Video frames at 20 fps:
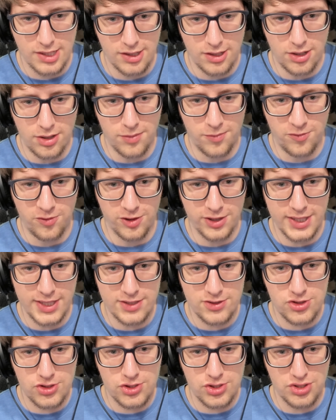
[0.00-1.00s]
Hopefully
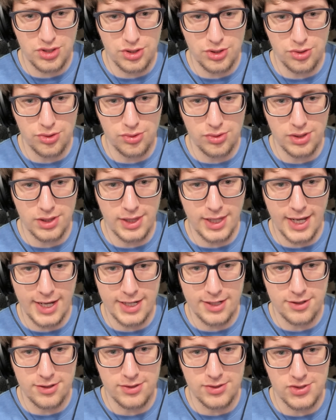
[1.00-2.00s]
two
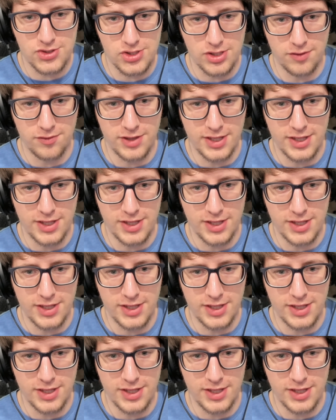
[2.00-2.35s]
layers of